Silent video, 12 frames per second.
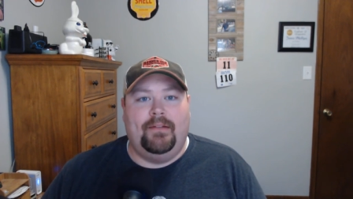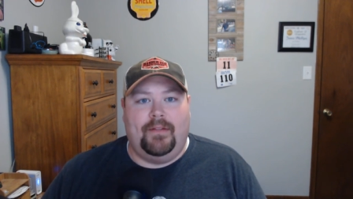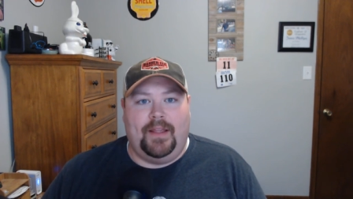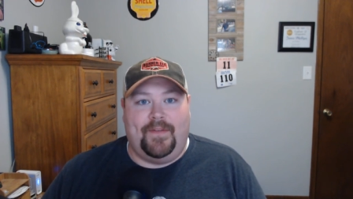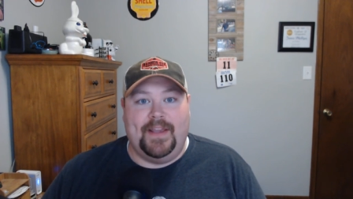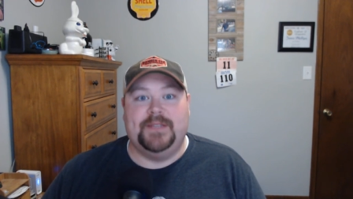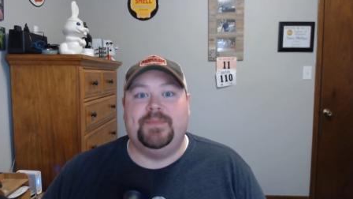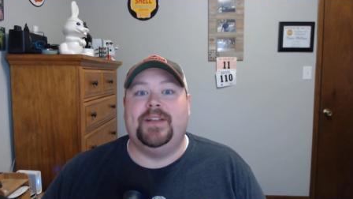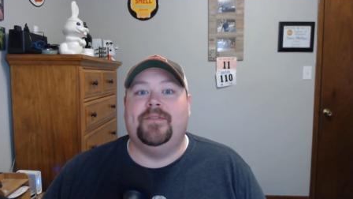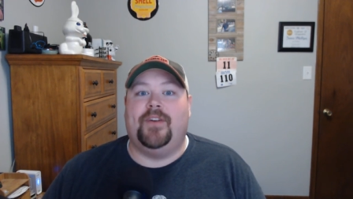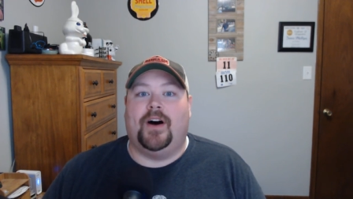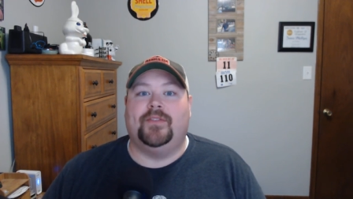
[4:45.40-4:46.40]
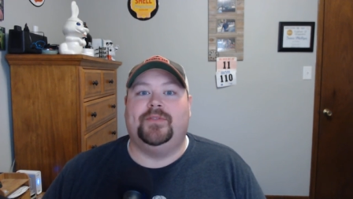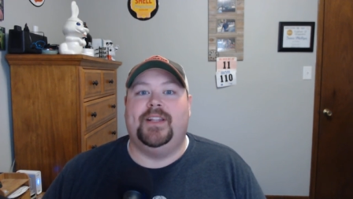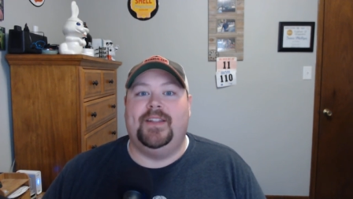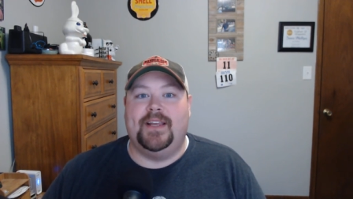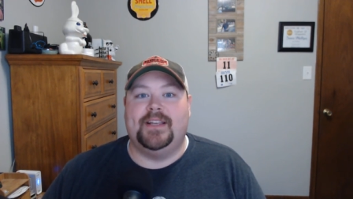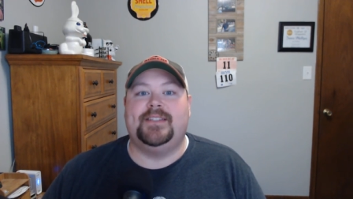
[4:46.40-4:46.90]
If he's been involved
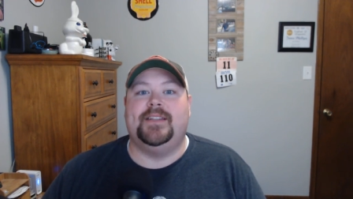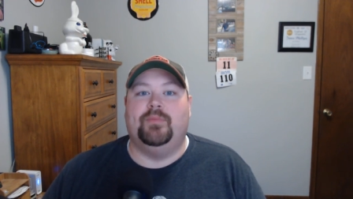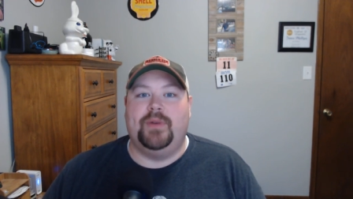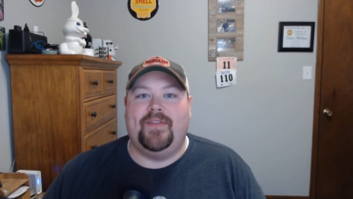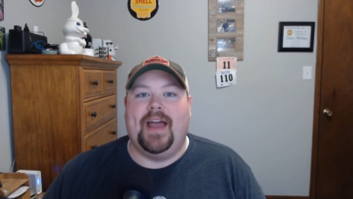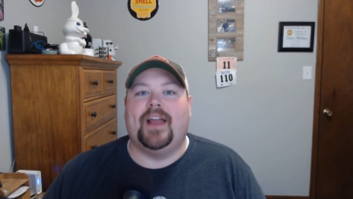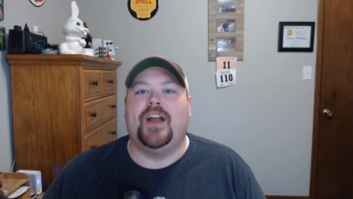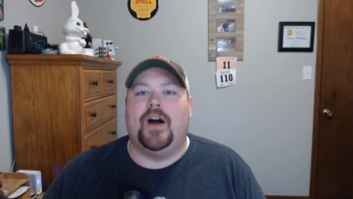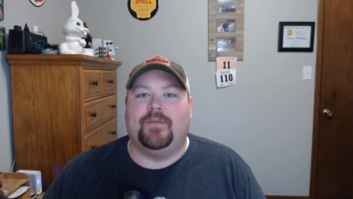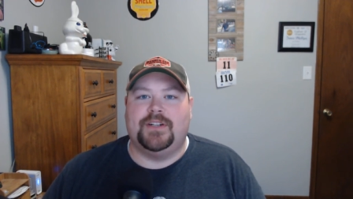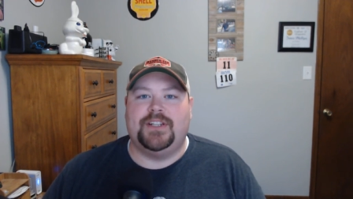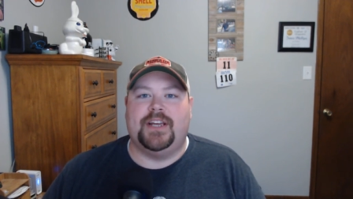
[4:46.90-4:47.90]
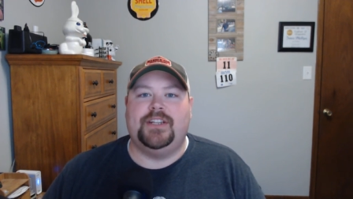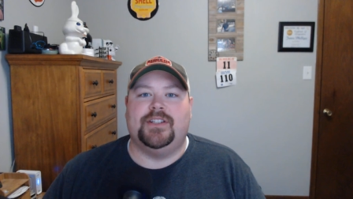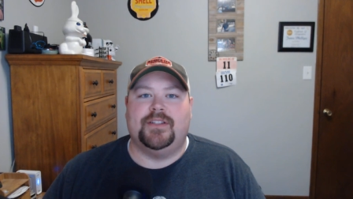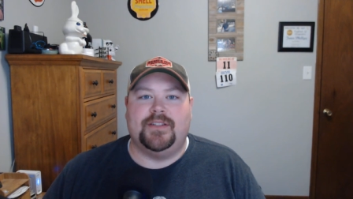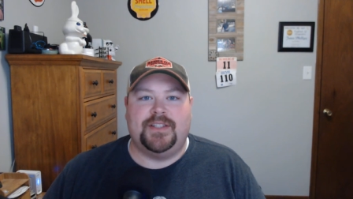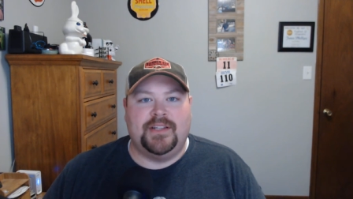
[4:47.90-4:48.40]
in this, then we've had
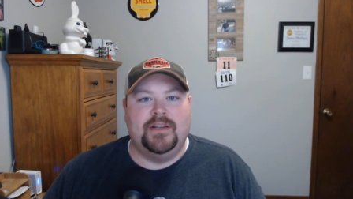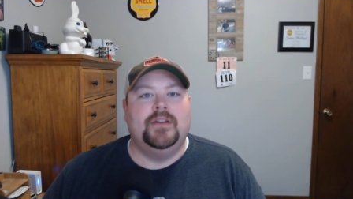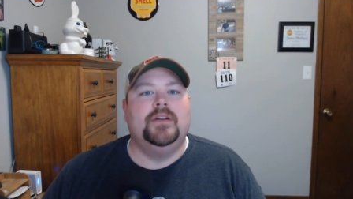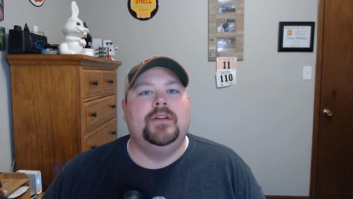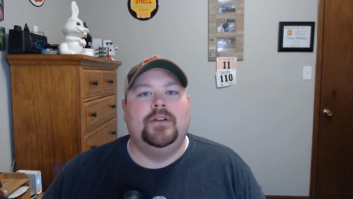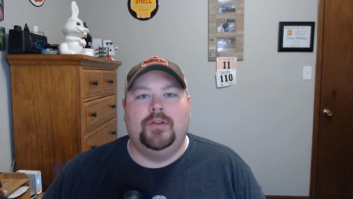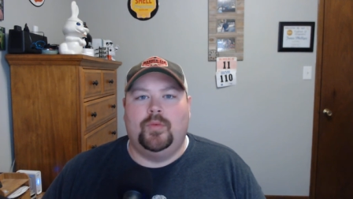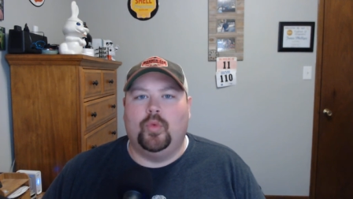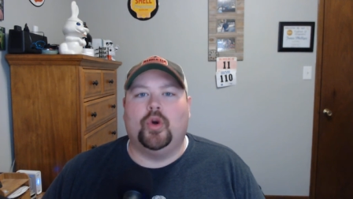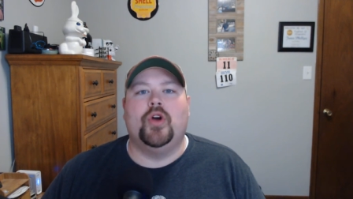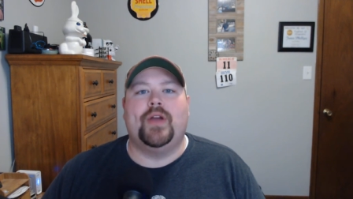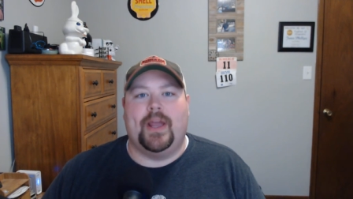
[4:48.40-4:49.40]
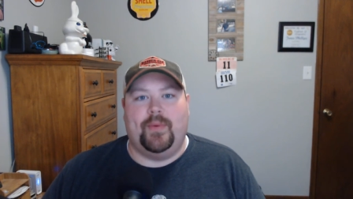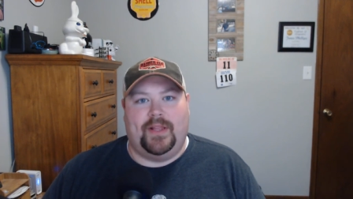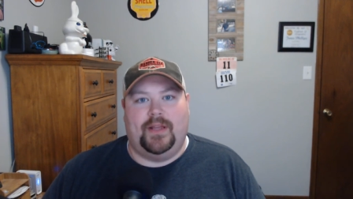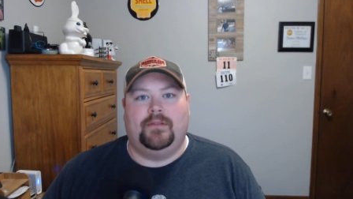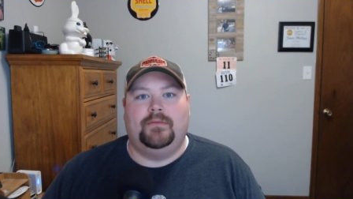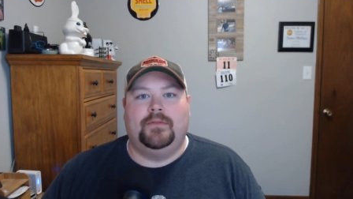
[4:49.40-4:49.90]
conversations we're okay with
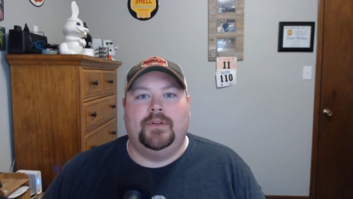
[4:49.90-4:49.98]
it.